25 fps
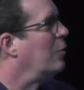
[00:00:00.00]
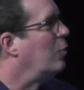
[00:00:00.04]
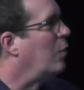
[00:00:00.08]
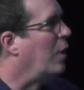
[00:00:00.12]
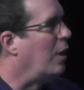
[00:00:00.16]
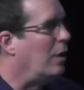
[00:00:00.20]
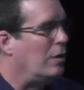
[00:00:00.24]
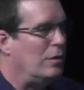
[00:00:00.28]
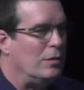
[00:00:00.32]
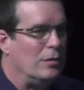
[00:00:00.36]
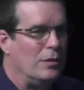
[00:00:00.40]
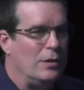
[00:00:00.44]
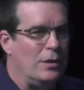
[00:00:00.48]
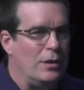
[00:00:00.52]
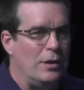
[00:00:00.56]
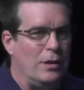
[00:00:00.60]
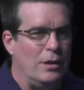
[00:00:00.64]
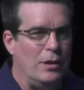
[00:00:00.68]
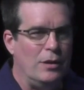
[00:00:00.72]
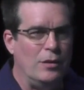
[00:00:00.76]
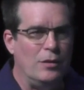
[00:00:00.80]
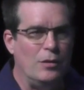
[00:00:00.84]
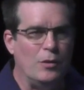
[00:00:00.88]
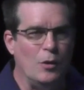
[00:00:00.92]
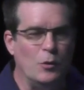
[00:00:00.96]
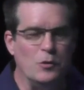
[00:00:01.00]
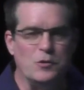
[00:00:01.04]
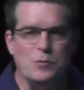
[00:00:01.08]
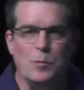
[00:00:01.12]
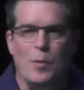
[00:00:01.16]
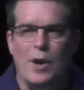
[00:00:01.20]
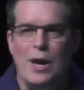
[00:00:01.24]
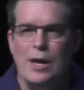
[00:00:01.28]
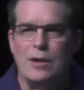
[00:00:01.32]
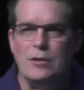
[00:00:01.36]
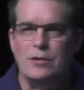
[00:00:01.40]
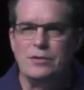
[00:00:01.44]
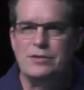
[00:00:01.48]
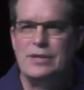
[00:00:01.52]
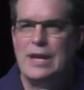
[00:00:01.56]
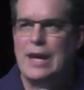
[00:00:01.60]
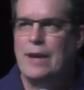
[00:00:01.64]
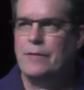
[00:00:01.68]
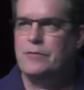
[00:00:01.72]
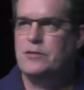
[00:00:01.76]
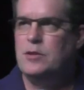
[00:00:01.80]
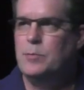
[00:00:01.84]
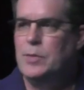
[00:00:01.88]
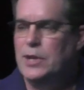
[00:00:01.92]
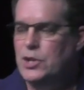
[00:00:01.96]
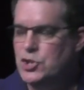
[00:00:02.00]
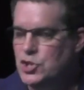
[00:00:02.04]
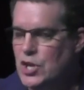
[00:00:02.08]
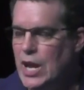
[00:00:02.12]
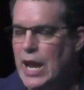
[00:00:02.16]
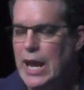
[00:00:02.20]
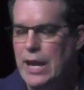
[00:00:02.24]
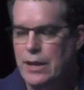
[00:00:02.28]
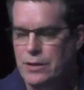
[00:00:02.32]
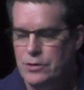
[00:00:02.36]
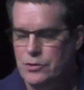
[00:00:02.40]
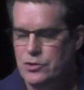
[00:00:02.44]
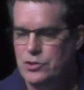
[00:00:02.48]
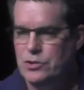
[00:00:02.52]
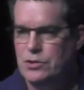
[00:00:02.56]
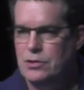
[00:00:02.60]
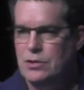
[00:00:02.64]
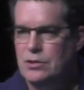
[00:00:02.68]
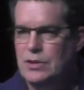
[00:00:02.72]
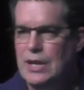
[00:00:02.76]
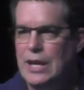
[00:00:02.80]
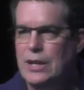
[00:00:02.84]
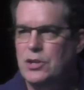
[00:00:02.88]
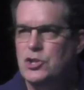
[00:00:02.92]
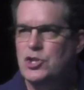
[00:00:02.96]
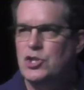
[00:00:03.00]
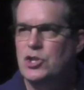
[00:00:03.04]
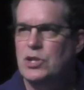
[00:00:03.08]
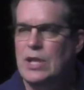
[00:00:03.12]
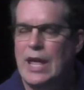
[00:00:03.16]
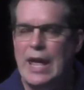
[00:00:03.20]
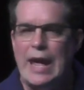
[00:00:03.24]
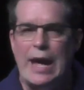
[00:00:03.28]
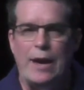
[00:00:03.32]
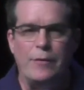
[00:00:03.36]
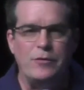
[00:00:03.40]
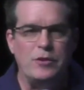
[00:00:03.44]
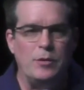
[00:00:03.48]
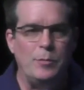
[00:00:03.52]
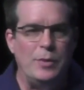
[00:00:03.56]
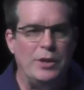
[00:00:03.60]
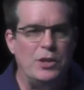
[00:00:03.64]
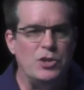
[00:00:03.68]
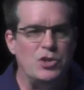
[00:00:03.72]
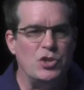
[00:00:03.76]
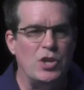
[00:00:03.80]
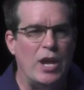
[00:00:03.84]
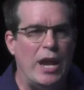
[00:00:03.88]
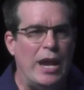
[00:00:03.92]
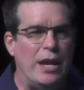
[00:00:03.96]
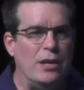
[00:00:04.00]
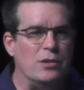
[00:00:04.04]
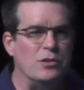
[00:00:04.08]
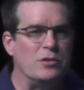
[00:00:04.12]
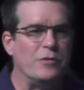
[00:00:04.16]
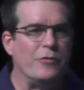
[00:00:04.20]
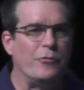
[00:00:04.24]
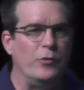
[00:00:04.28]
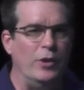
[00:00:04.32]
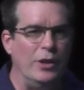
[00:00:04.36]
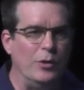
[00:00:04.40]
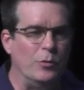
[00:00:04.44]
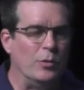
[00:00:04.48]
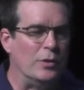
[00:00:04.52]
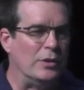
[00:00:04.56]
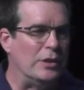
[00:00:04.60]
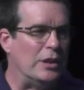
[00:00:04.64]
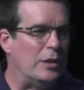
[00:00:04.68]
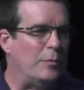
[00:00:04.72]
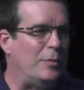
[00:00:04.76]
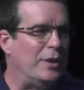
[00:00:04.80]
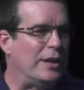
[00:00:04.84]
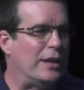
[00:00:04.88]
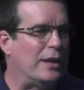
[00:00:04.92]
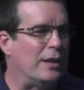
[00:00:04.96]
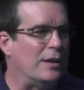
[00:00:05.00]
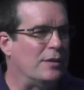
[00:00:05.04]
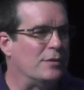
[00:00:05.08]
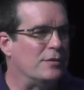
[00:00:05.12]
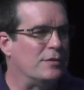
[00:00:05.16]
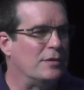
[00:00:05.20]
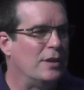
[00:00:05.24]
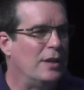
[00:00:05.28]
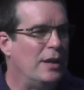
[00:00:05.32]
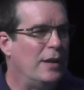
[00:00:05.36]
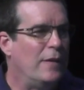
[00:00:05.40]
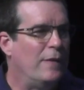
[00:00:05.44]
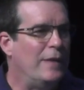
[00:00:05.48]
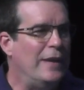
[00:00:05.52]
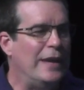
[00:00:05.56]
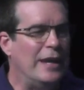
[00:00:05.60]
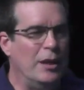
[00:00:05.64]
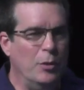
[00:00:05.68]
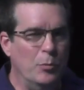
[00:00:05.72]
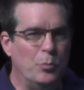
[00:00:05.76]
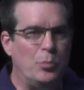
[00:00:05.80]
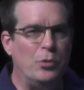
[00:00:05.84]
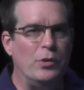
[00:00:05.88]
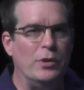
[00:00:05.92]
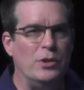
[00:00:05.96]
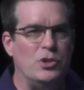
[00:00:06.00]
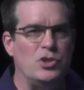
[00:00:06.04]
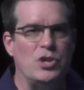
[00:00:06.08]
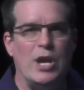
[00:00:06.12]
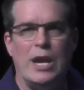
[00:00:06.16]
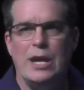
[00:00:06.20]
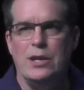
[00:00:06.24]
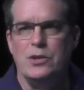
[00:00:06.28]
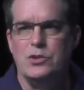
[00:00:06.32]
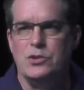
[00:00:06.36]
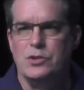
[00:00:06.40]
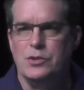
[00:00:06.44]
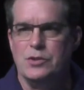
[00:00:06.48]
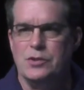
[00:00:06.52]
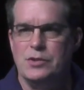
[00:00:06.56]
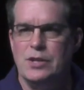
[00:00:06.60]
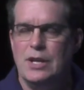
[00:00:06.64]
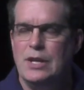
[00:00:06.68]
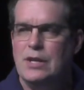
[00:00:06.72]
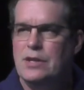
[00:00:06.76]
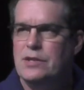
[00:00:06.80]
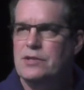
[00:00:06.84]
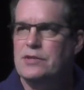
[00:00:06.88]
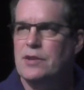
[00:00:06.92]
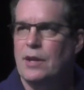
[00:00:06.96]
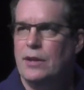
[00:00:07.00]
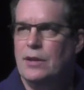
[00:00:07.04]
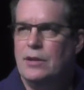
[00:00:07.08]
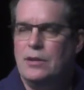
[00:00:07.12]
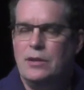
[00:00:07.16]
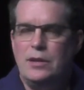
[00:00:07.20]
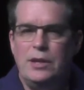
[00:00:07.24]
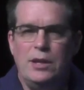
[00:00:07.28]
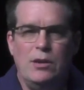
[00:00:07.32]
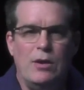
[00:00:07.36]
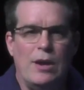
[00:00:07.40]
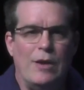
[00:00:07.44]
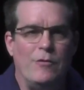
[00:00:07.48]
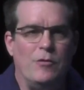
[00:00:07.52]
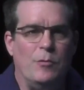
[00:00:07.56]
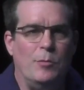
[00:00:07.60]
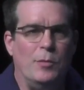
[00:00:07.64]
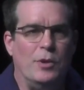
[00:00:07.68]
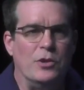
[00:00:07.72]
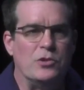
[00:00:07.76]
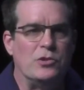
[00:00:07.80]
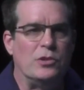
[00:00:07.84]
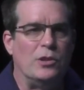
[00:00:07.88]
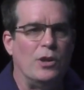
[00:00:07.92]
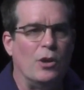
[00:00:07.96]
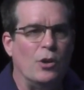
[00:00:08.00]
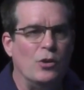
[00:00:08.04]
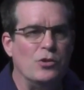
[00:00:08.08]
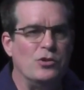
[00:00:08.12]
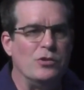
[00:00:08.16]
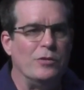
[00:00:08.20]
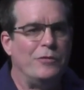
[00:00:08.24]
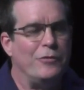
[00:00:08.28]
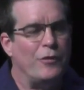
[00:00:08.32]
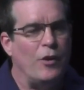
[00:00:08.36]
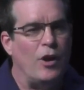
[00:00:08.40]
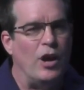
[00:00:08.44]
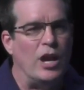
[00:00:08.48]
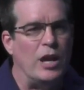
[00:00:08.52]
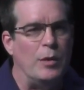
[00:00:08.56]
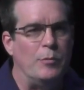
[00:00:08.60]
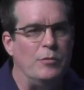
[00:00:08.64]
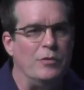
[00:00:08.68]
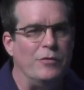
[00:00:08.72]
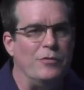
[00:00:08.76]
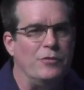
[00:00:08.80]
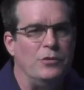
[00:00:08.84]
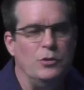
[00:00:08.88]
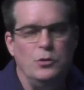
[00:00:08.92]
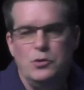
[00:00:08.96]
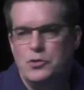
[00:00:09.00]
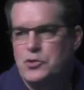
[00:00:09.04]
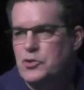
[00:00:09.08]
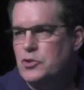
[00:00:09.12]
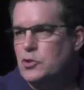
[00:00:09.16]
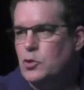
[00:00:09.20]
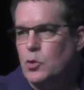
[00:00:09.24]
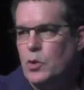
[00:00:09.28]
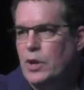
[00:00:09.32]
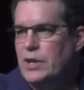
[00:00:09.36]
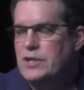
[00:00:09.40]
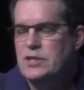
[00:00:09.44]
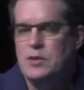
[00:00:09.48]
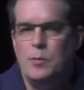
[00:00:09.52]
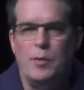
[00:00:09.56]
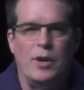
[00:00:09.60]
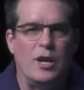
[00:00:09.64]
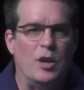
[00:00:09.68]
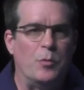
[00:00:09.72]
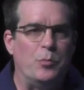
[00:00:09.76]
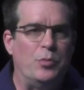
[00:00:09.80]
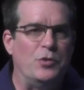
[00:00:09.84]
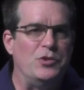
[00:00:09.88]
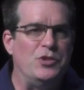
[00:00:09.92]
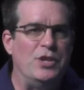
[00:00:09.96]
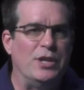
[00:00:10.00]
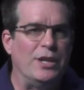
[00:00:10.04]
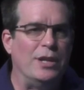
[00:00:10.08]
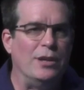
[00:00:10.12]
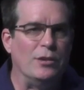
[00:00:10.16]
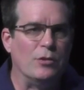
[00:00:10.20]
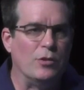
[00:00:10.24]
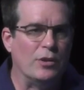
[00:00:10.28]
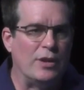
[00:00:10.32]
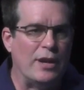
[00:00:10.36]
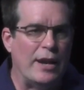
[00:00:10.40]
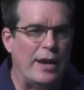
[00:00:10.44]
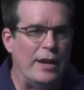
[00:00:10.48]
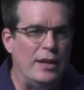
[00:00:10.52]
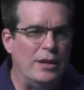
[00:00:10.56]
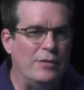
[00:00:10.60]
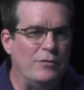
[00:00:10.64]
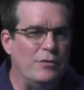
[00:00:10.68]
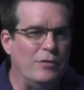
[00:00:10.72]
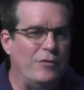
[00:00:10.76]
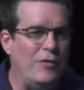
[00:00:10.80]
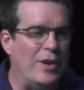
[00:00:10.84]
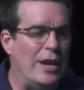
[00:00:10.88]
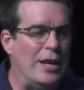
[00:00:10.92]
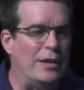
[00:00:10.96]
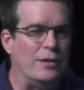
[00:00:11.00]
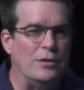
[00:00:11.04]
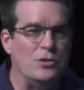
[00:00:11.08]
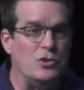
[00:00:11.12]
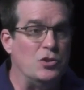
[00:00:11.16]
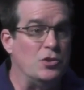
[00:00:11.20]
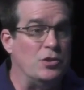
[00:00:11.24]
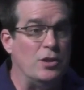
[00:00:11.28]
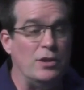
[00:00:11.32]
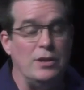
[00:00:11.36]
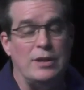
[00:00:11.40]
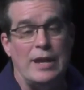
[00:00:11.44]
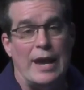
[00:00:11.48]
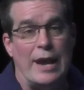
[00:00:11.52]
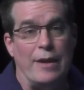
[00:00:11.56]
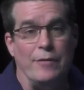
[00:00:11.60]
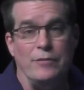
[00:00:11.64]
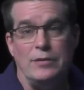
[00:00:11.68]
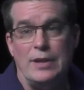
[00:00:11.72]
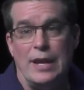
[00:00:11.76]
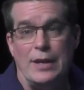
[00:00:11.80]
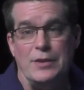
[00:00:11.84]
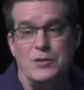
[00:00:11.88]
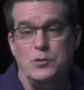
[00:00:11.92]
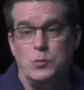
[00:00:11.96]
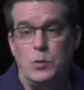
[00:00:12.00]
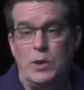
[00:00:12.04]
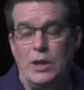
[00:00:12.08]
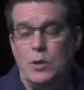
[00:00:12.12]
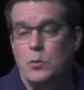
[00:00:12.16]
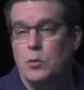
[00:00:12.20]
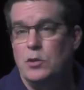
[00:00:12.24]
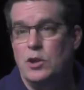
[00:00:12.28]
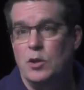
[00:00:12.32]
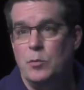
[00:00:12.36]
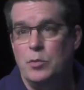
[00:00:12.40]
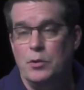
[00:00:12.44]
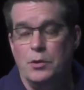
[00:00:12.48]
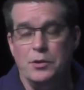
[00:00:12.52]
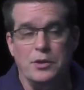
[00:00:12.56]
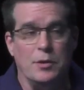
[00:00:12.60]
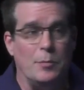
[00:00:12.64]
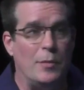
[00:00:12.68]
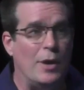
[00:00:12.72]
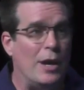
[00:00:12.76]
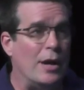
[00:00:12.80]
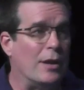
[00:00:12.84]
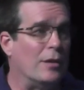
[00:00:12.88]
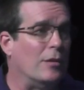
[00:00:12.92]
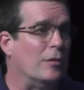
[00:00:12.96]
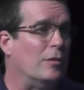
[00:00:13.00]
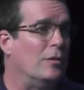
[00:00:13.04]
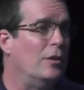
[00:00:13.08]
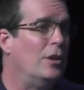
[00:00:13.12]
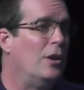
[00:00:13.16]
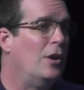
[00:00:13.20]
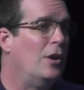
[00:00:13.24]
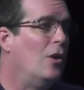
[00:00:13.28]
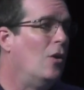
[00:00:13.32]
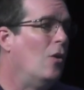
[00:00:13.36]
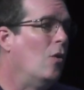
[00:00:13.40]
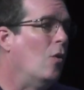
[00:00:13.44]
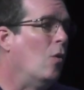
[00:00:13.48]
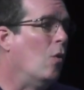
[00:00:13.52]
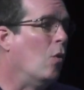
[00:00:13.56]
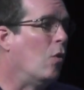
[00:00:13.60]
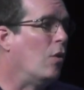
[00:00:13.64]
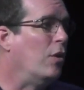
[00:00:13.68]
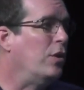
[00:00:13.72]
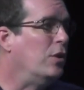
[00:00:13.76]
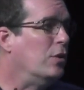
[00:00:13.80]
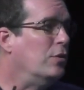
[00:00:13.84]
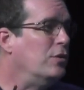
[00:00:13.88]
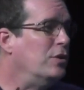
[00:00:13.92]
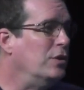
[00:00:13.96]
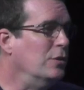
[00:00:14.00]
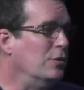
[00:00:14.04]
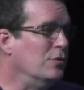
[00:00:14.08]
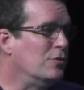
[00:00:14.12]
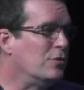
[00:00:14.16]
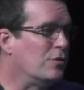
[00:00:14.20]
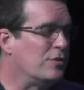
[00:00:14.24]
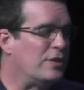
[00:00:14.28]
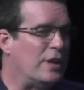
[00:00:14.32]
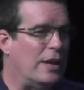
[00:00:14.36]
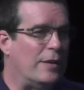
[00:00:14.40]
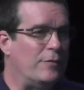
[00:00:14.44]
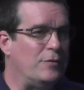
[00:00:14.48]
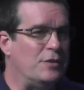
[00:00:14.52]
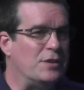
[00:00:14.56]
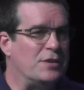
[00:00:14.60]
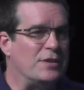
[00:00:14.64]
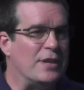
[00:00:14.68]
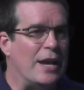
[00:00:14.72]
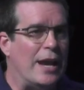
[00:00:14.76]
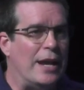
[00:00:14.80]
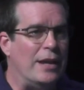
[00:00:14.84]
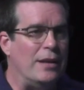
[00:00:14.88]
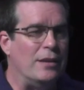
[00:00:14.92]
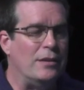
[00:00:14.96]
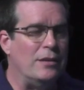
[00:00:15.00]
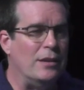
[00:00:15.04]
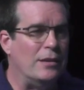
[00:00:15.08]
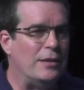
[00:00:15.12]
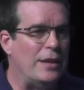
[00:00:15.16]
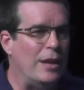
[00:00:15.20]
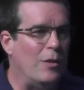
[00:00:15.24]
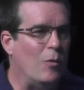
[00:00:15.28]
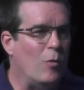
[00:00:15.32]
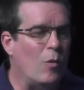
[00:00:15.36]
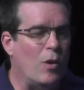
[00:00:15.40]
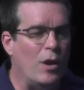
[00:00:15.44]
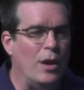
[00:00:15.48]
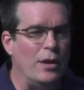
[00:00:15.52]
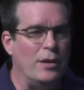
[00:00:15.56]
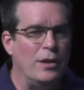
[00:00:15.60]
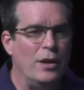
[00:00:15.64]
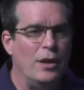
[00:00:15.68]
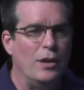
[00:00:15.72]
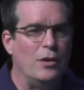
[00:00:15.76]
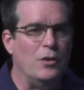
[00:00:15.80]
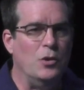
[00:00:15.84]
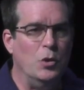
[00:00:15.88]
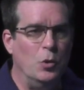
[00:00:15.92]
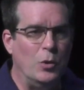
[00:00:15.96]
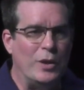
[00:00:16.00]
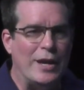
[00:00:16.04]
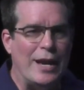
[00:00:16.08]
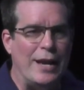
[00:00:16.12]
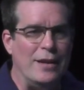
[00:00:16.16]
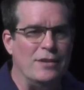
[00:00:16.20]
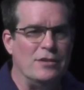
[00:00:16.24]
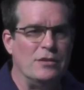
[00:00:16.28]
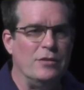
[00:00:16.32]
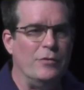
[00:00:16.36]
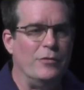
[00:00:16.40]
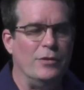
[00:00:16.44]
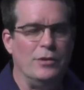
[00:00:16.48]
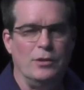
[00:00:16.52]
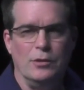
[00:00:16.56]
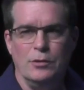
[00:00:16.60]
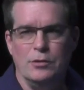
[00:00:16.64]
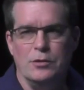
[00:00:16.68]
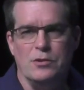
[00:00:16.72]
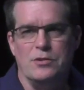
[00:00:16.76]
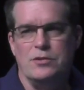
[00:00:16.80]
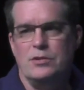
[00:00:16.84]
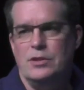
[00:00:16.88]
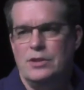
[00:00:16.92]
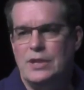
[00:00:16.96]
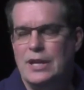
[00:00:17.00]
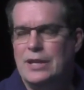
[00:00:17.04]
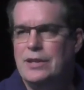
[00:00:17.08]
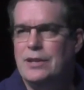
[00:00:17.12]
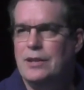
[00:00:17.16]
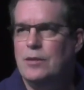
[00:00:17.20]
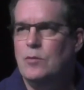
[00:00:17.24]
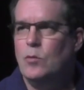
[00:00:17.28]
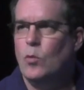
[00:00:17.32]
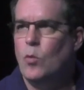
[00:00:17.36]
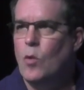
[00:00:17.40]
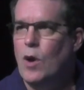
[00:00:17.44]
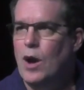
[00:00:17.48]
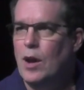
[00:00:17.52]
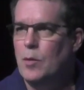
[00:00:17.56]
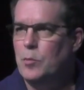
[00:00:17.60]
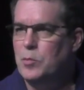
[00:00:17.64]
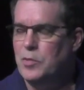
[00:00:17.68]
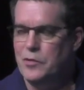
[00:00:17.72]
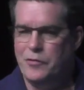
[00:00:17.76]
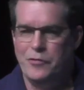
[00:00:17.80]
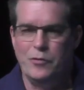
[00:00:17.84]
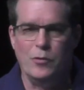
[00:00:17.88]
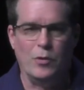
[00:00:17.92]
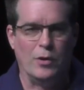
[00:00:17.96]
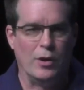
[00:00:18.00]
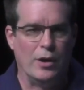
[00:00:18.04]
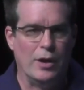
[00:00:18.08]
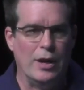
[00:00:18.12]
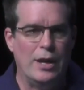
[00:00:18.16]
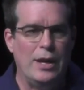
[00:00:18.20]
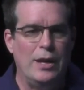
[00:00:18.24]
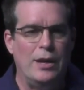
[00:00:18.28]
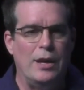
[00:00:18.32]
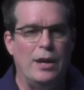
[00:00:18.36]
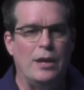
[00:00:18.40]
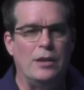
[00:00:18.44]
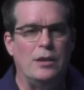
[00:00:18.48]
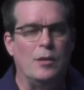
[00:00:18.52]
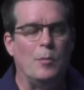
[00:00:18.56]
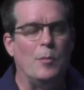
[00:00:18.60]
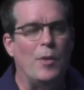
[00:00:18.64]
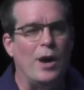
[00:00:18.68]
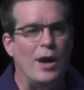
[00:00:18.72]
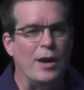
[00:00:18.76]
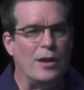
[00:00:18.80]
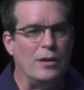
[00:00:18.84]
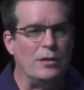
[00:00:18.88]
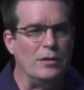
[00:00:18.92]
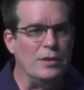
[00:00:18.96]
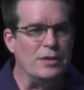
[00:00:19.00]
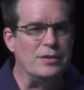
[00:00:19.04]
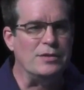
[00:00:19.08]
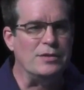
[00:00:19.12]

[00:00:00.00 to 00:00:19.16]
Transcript: Well, those models have to be changed. They, ch they have to be changed frequently because the input changes. Suddenly, you have a much larger volume of news stories about a particular kind of event that you didn't have last week when you built the model. Or your users have decided that they want new kinds of alerts that they didn't want before, and the model is